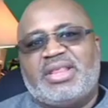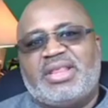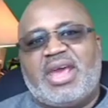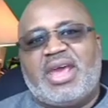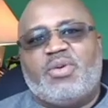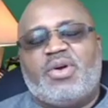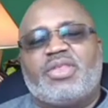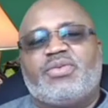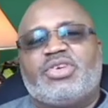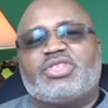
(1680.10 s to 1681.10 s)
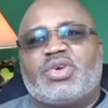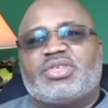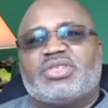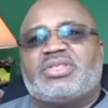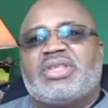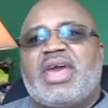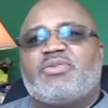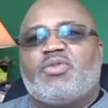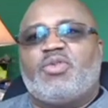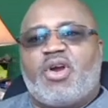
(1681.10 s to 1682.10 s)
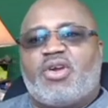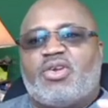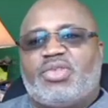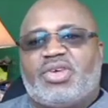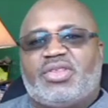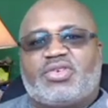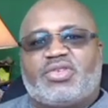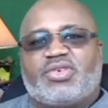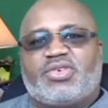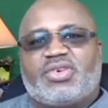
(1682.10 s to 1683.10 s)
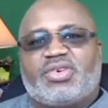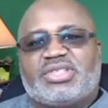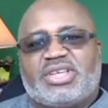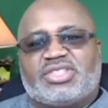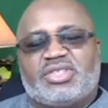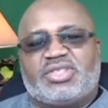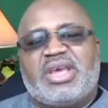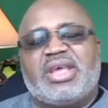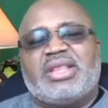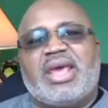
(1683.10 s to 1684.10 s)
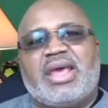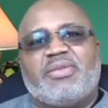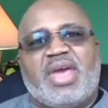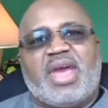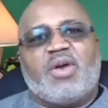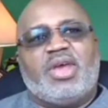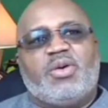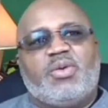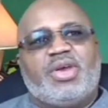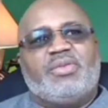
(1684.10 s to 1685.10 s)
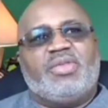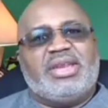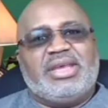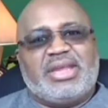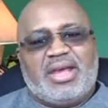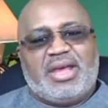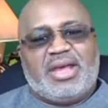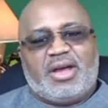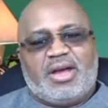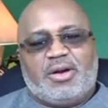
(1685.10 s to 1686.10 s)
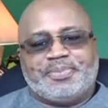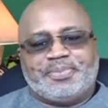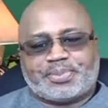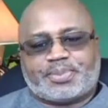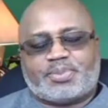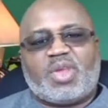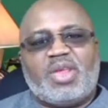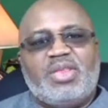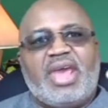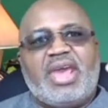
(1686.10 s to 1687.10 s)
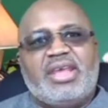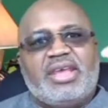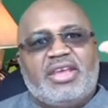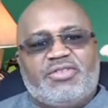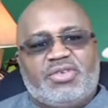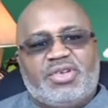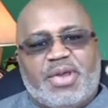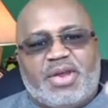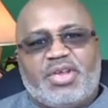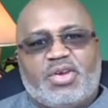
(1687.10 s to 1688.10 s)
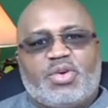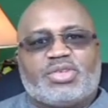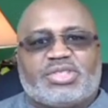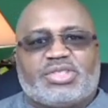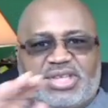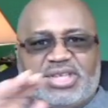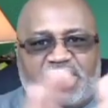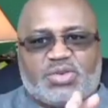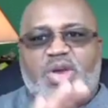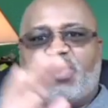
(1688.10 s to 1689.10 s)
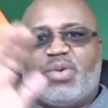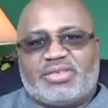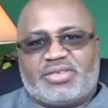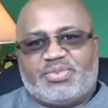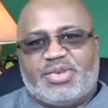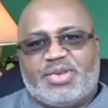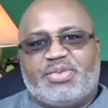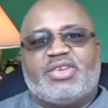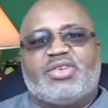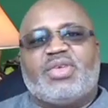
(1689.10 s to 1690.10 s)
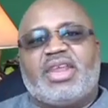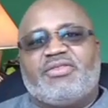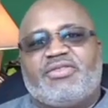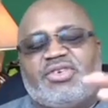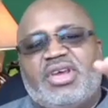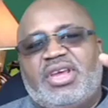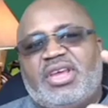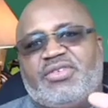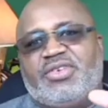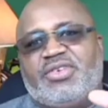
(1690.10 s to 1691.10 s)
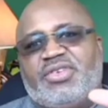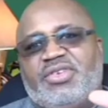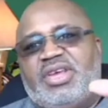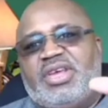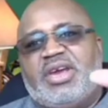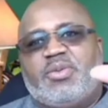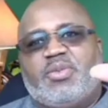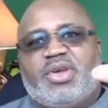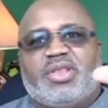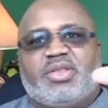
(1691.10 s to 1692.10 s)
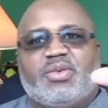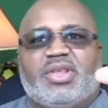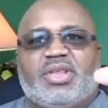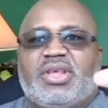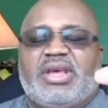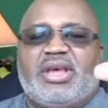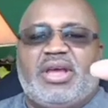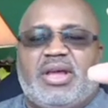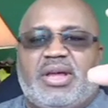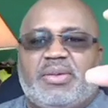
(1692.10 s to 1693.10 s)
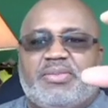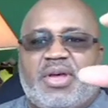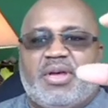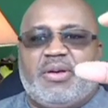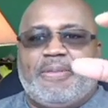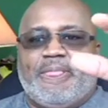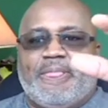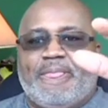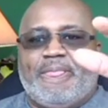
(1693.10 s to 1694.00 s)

that we'll have the resources that will partner with other these organizations that that way when they need help that if you need parenting courses guess what we have some people that can do that if you are if you need help with with um, um,